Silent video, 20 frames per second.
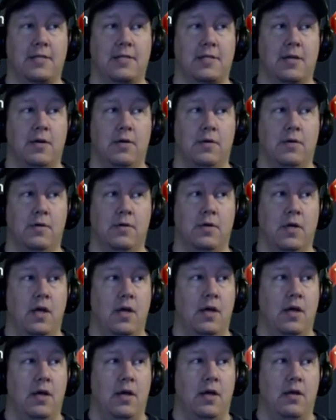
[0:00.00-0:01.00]
So,
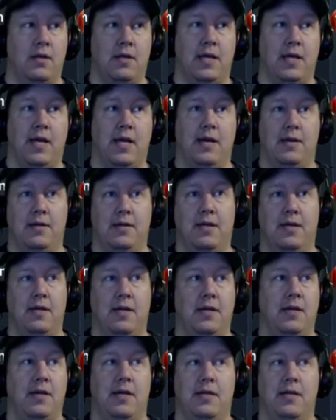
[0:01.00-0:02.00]
yeah,
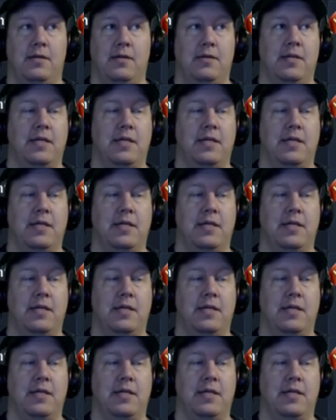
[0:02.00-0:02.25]
it, it,